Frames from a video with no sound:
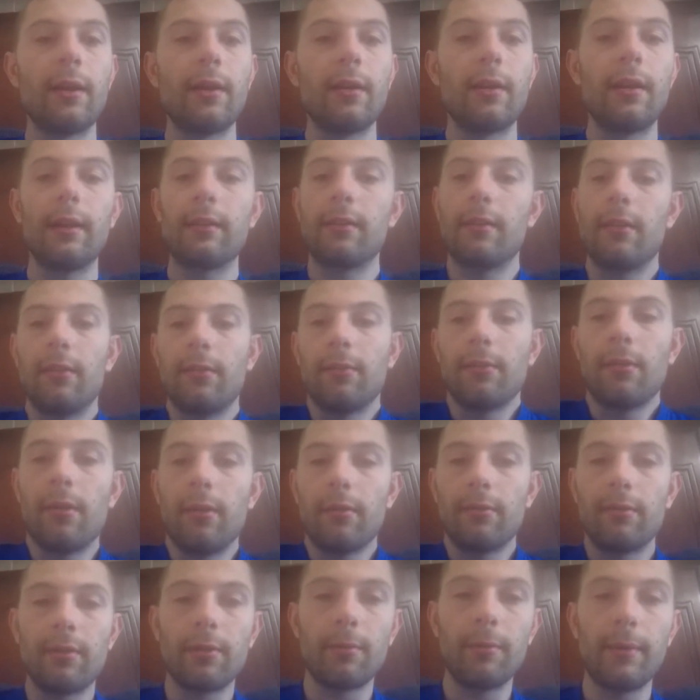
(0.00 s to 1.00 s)
Like,
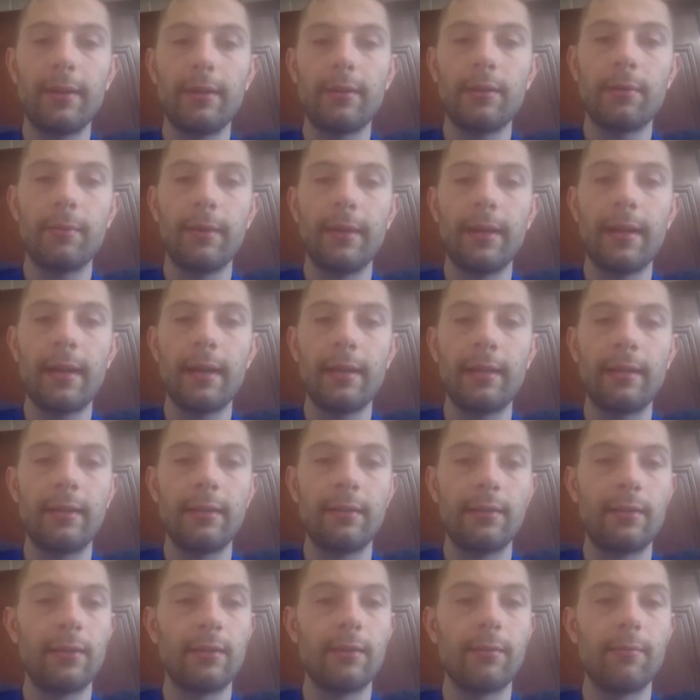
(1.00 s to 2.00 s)
the winter we had
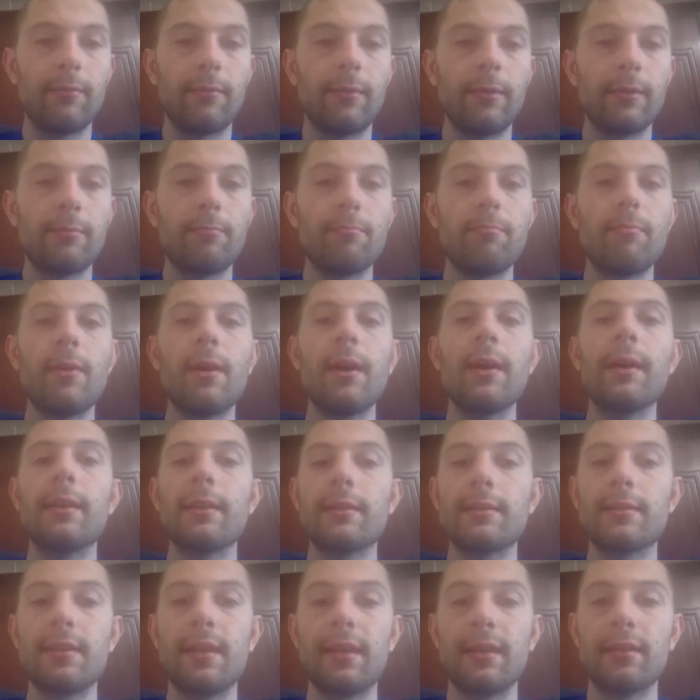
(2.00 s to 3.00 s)
this year was
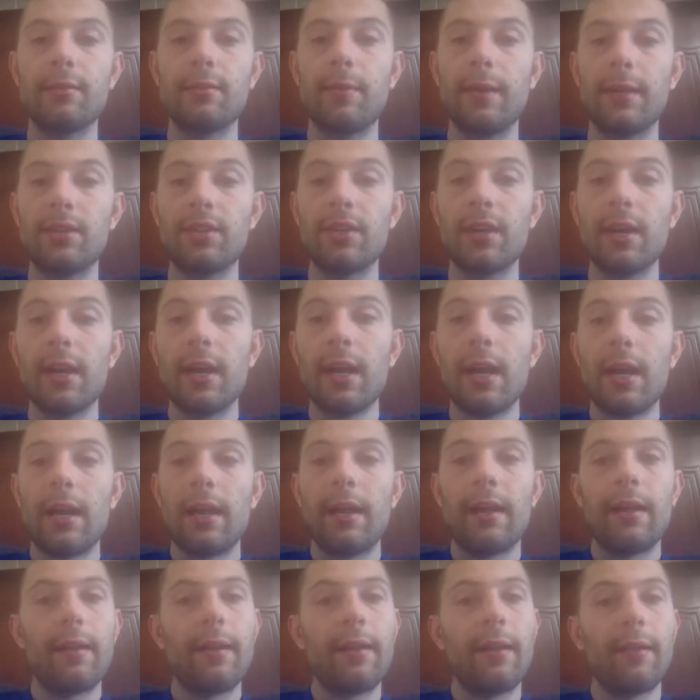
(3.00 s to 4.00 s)
minus 6, which
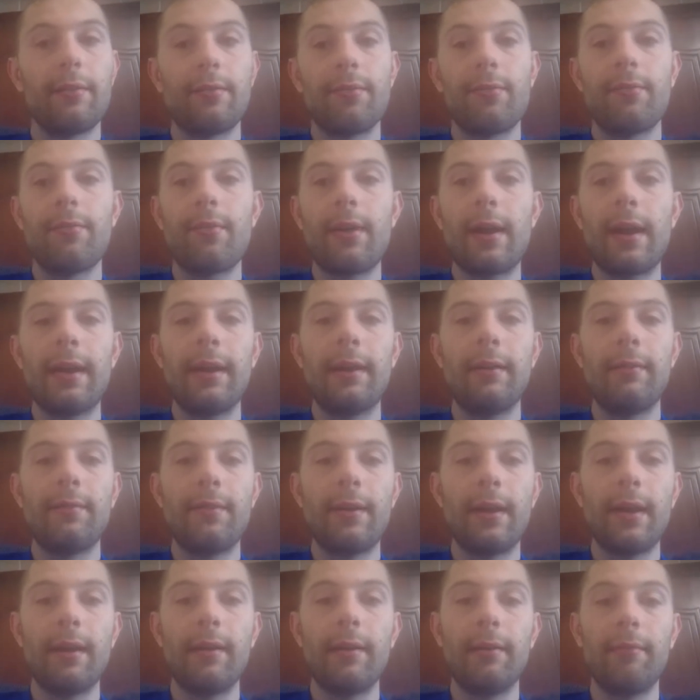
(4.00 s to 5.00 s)
is very,
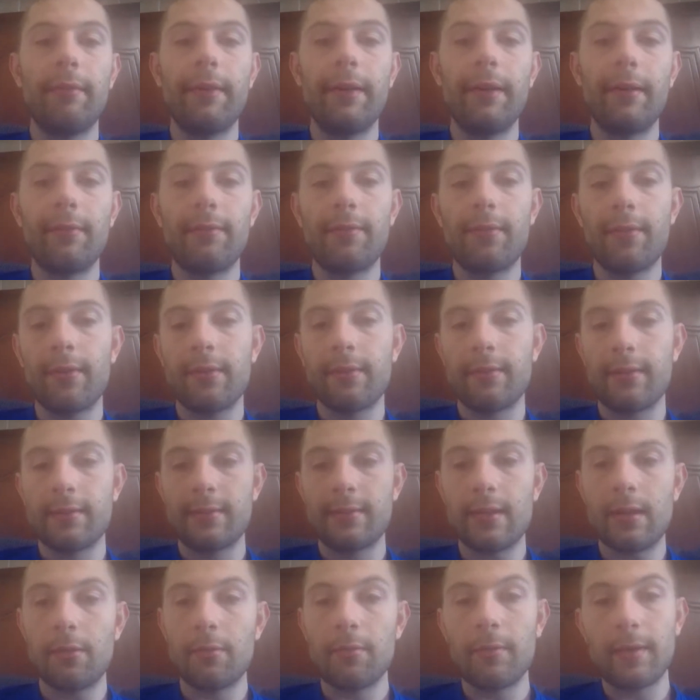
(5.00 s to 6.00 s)
very rare for the
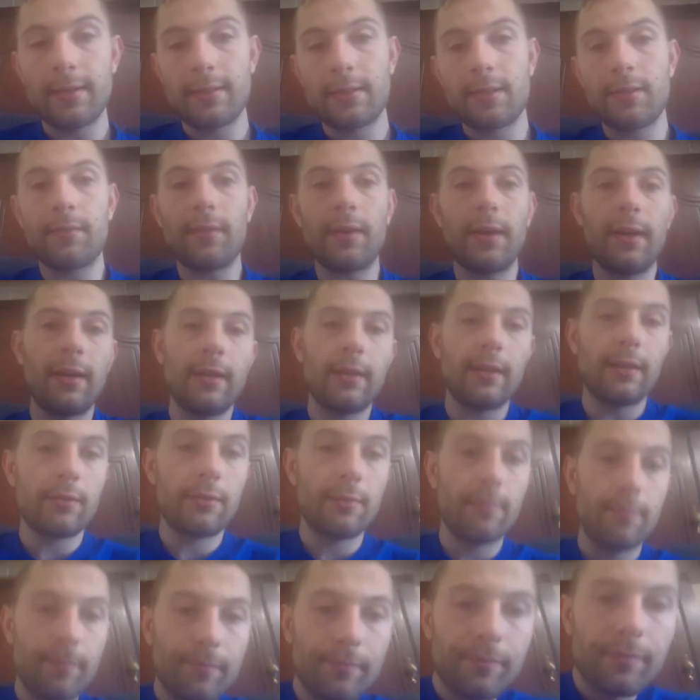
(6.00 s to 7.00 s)
southwest of Ireland.
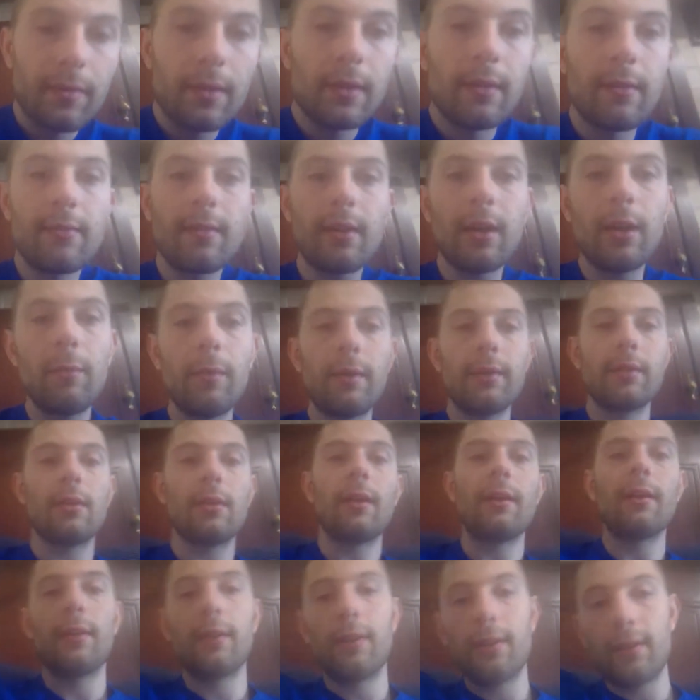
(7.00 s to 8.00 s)
Southwest
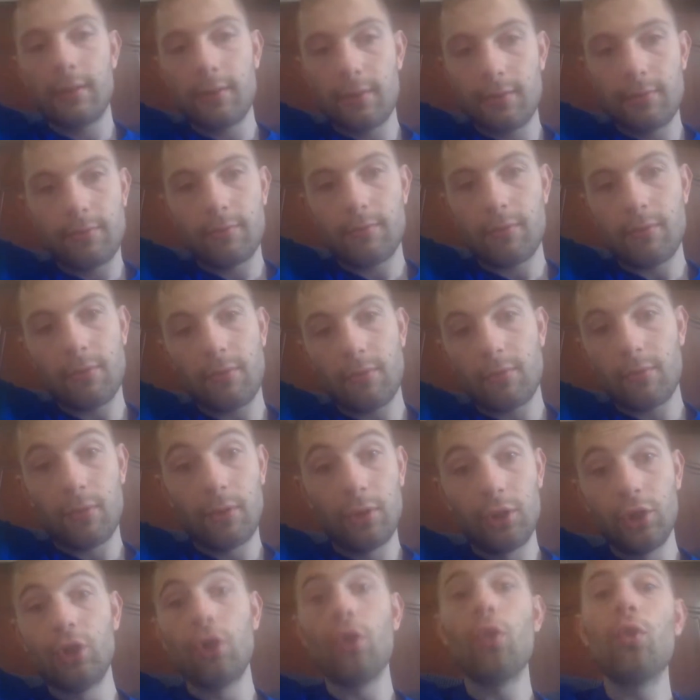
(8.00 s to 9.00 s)
Ireland is
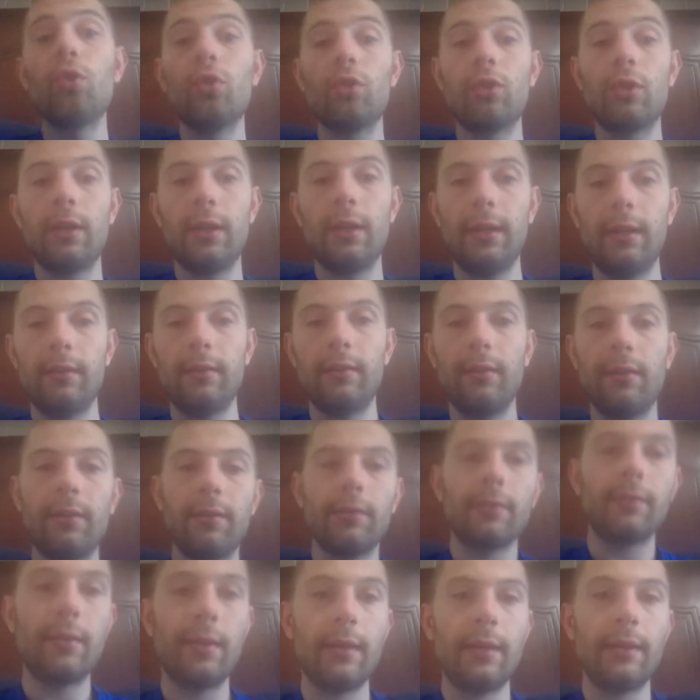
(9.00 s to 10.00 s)

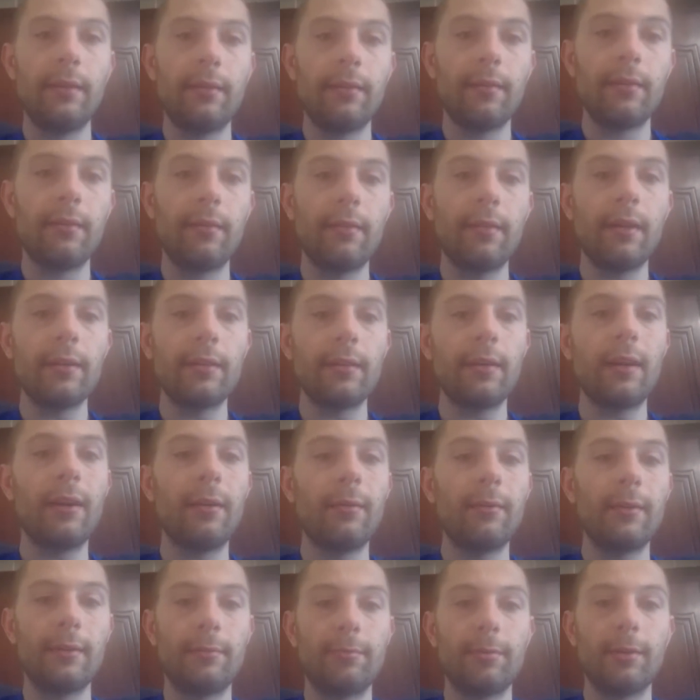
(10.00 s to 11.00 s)
usually, not
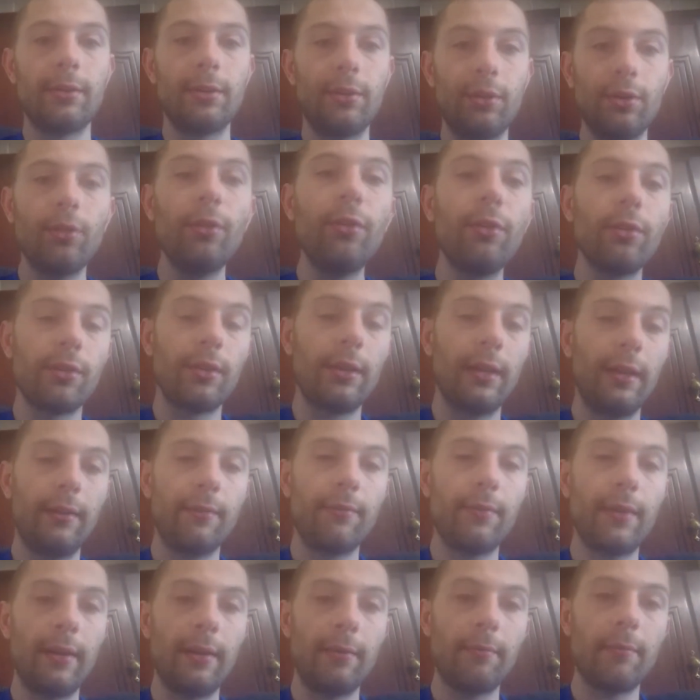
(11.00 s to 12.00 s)
always, but usually
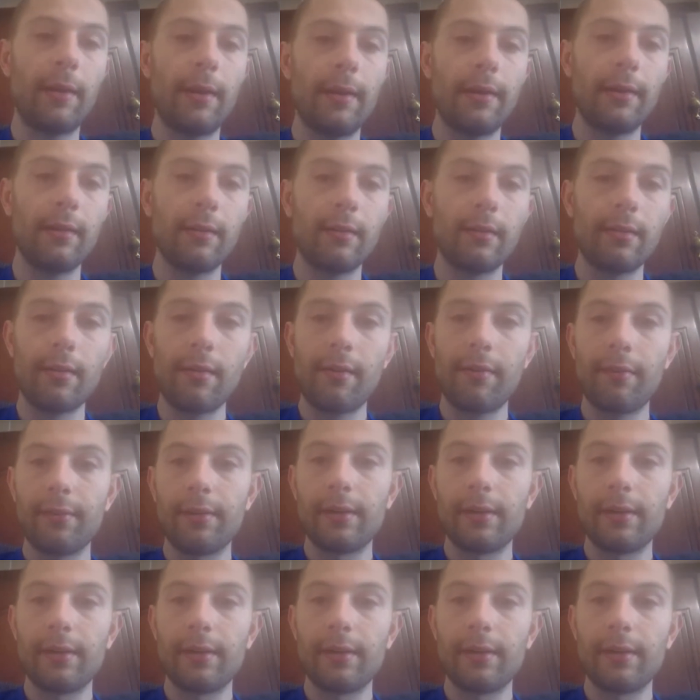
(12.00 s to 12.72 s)
very mild.